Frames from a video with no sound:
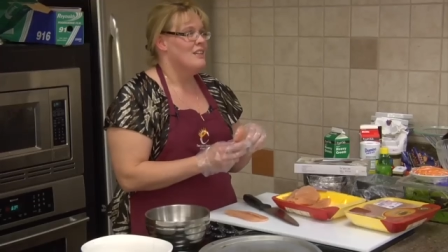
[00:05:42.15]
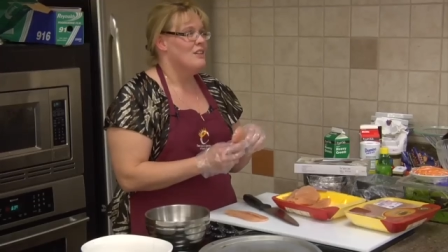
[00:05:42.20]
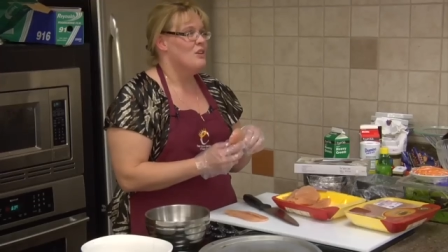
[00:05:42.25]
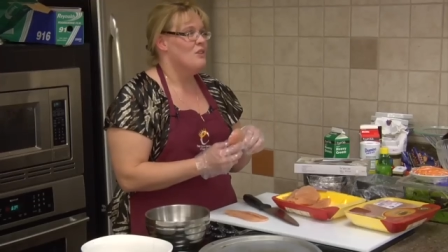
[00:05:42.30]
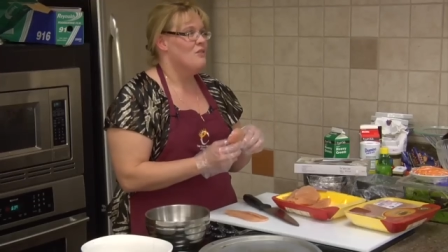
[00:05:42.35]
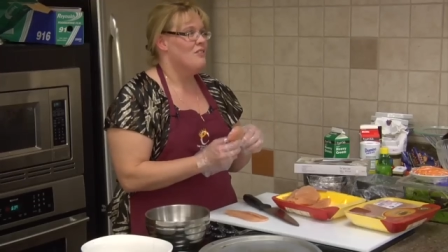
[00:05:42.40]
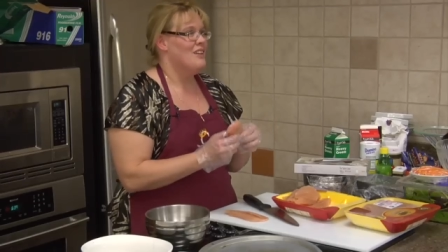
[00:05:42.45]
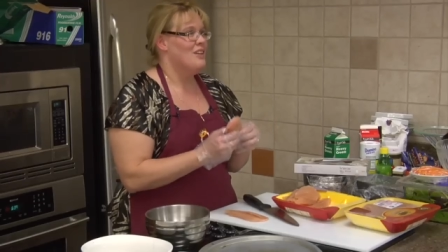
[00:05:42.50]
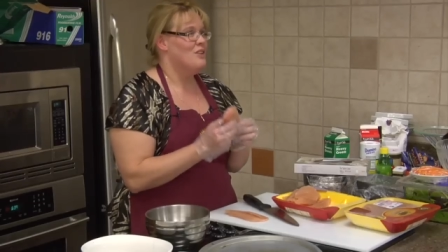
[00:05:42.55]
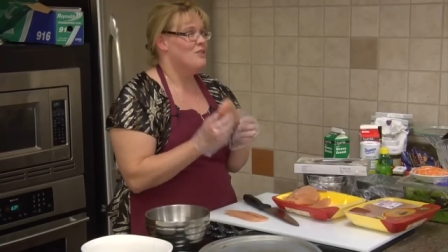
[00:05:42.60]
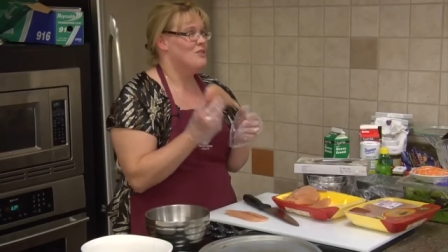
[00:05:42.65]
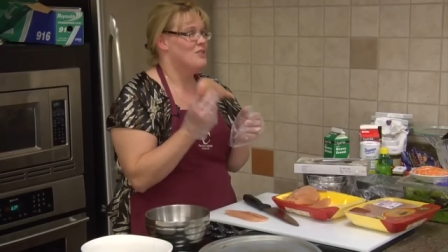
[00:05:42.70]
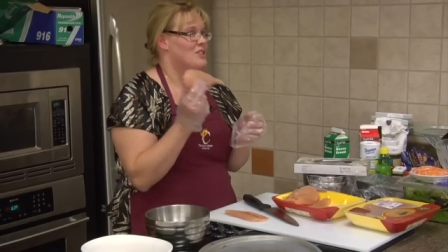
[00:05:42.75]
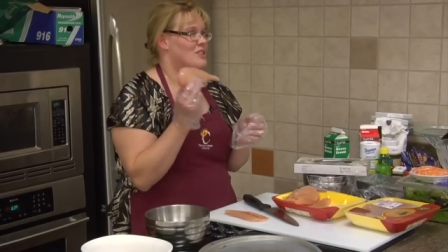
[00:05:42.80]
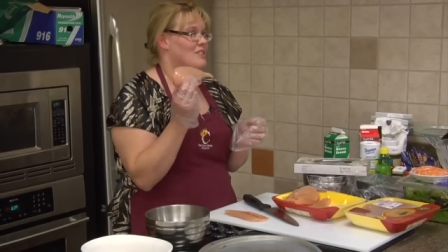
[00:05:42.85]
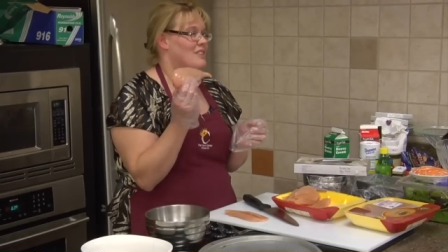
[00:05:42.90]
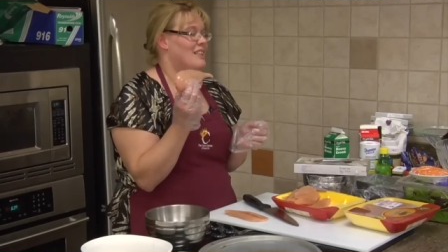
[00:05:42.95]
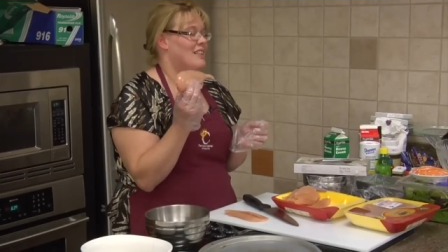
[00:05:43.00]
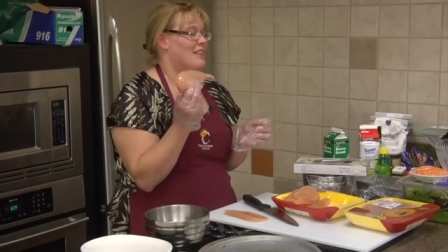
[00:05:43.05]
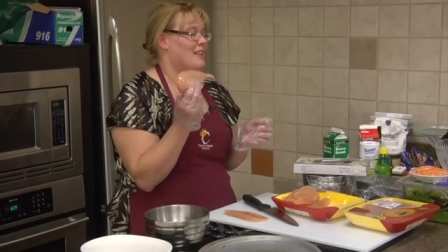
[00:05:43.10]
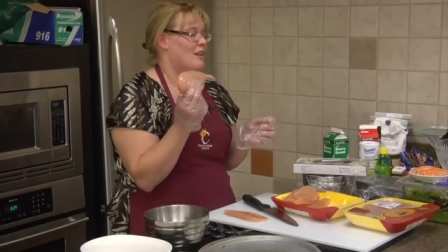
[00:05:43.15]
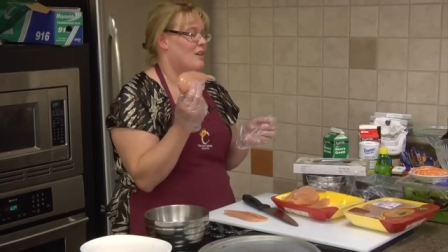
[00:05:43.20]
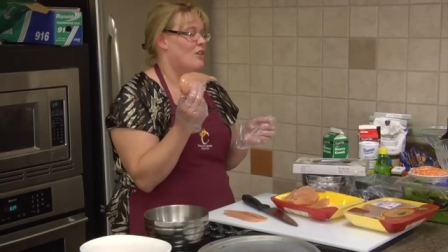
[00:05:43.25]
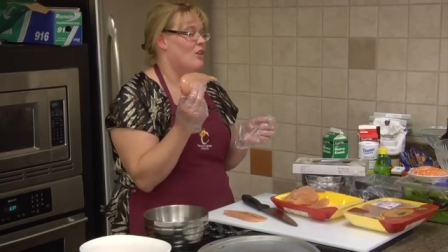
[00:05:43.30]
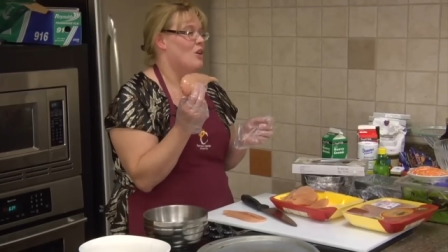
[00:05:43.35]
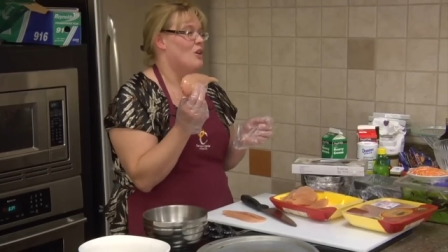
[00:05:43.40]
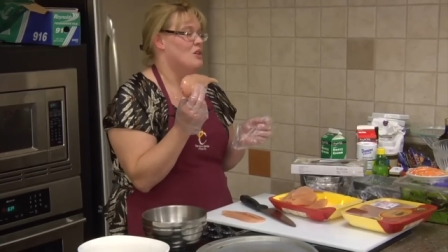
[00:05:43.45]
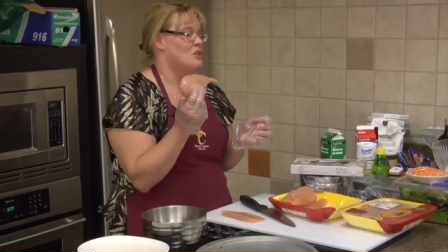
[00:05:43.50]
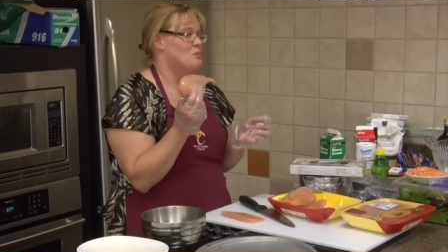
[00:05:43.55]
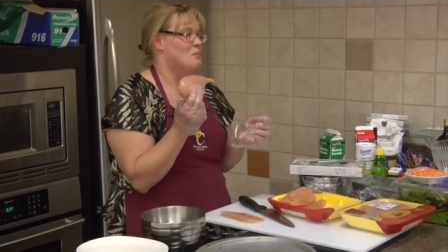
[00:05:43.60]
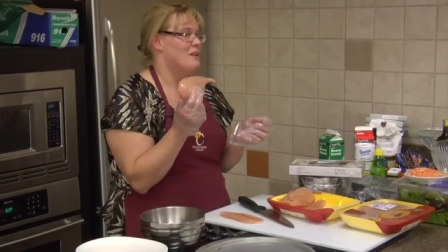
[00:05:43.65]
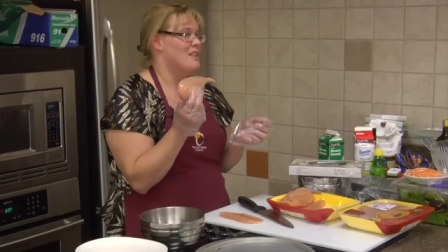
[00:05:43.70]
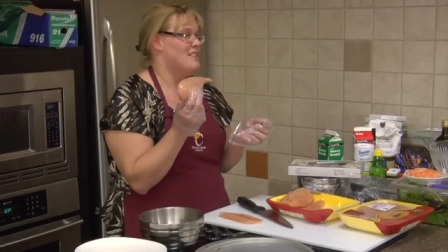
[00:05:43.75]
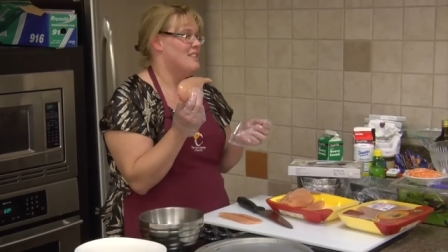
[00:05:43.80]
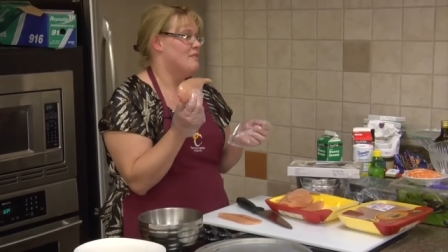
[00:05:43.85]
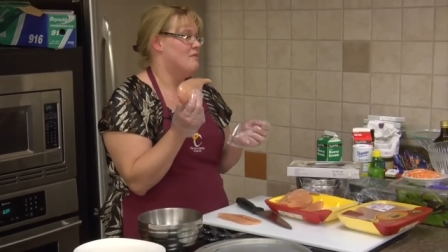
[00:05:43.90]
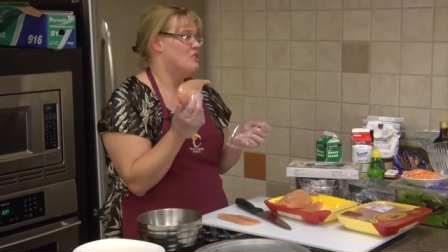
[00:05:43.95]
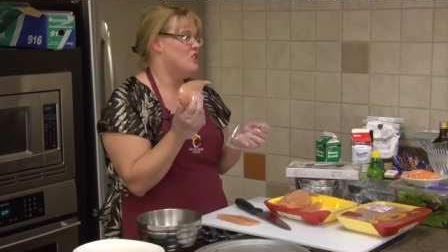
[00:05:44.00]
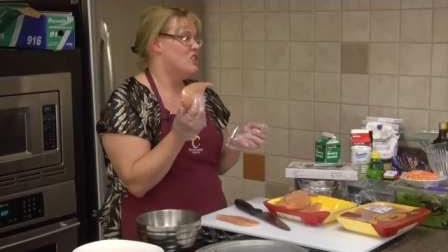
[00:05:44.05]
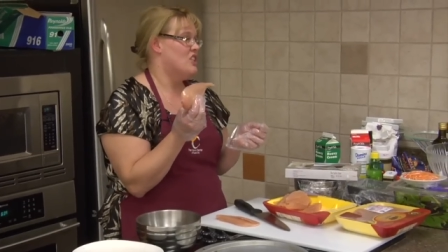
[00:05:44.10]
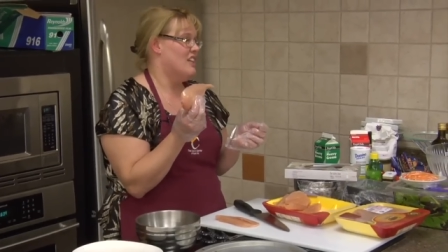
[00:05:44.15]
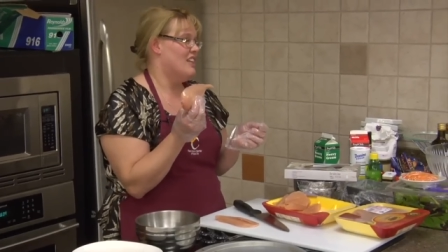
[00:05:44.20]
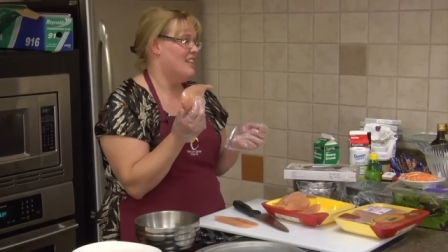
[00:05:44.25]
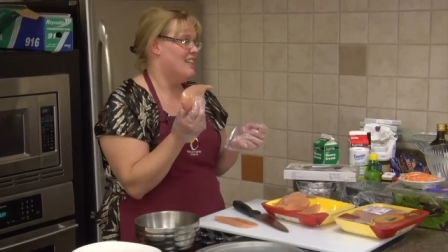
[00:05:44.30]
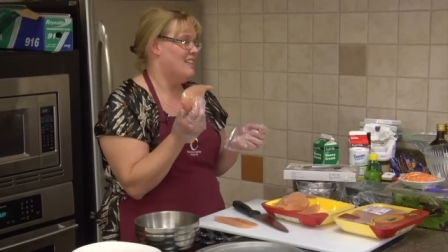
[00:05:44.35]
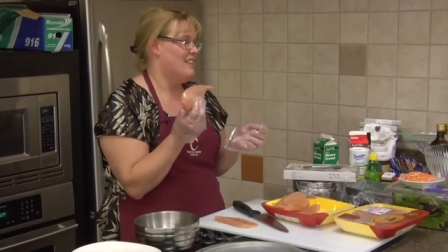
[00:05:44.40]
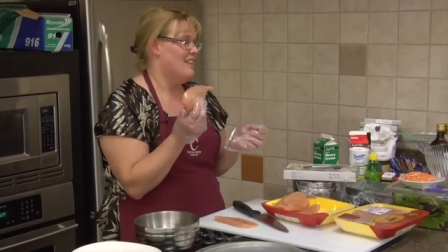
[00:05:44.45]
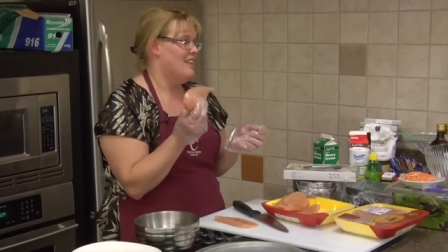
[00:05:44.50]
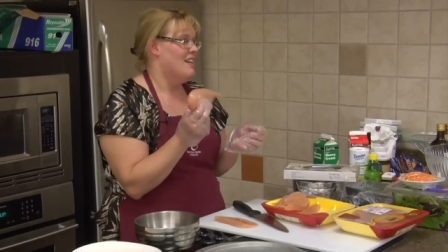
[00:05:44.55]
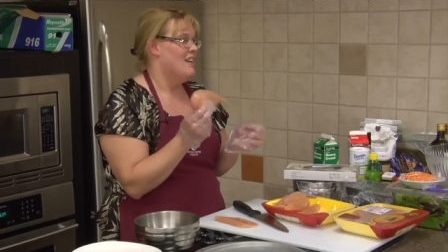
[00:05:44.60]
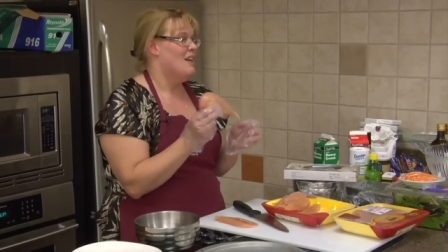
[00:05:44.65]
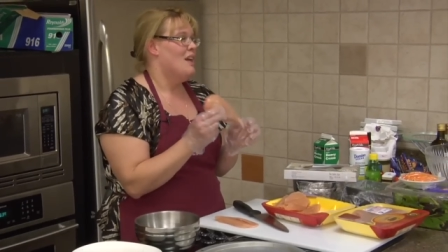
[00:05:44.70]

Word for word: You think you're still eating a large piece of chicken,